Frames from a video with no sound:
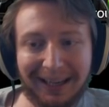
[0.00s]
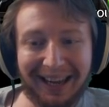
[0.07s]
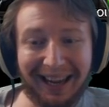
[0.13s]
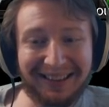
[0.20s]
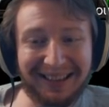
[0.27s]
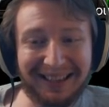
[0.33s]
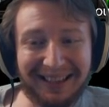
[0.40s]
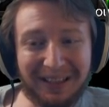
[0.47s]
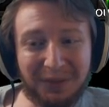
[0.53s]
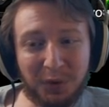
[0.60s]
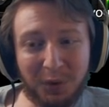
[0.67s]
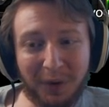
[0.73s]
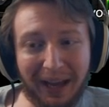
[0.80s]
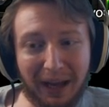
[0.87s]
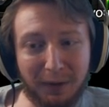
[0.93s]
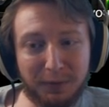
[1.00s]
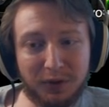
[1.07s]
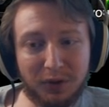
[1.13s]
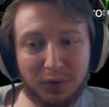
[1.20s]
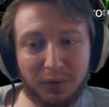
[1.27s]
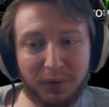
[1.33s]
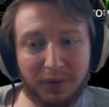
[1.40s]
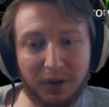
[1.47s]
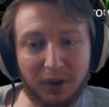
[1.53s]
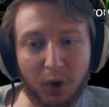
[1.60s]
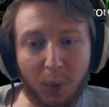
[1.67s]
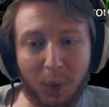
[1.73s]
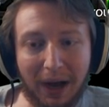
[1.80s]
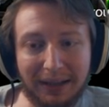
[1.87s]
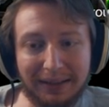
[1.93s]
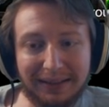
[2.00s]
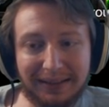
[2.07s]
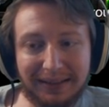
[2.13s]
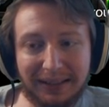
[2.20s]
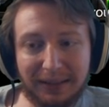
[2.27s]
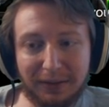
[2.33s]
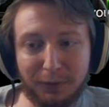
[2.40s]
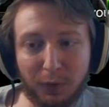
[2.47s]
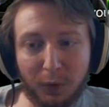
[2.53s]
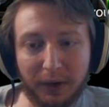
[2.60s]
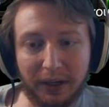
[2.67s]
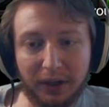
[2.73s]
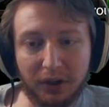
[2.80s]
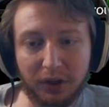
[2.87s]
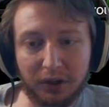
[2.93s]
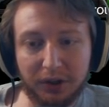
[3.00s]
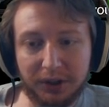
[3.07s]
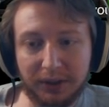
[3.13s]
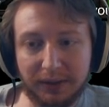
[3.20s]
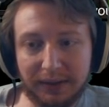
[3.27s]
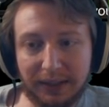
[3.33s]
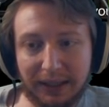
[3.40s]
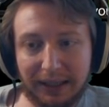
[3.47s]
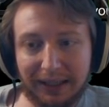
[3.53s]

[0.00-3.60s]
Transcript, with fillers: And then if you have to, the quantity for incursions.